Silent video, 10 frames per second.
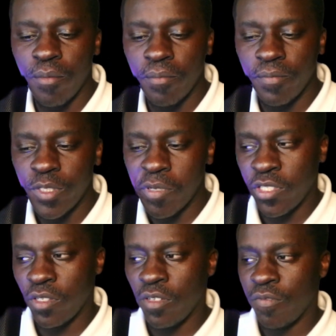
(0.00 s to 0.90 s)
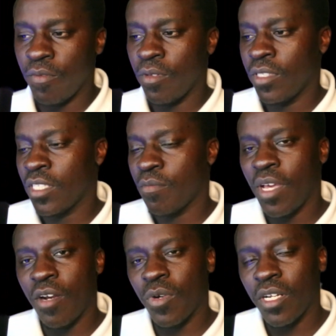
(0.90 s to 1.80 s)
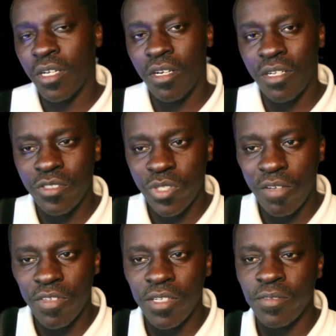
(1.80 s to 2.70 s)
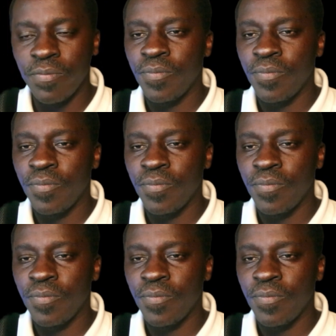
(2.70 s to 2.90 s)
Especially if it doesn't matter what kind of car you're driving,